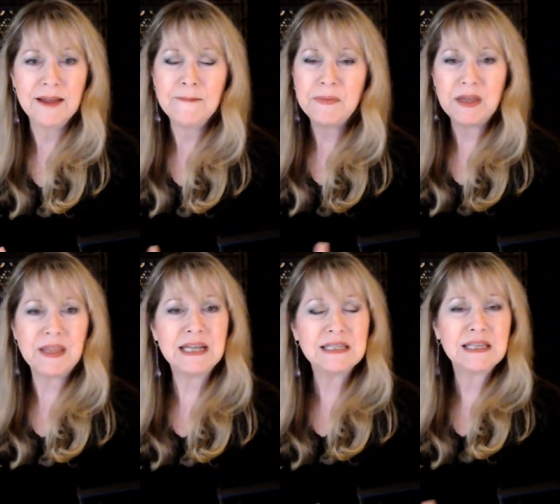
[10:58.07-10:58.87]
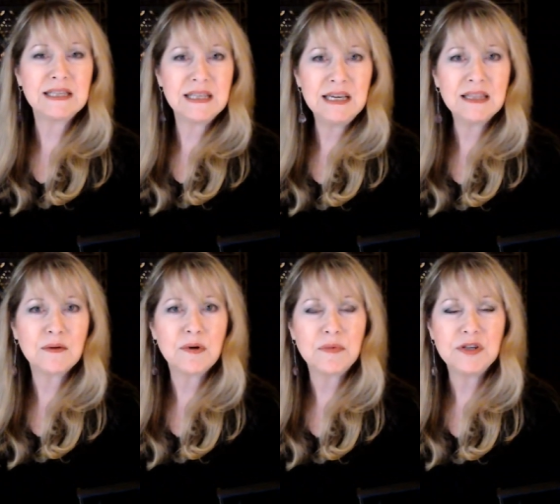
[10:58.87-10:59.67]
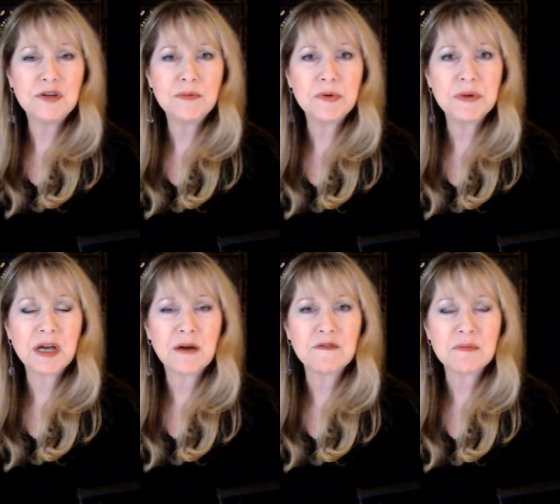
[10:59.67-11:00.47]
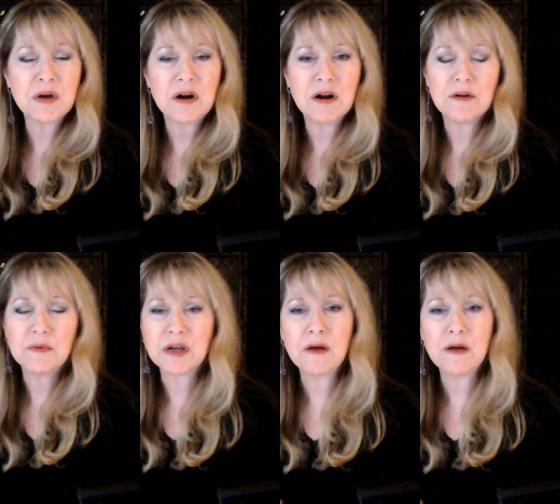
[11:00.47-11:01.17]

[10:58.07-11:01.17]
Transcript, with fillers: And that's the thing that what we do when we come from the heart, we come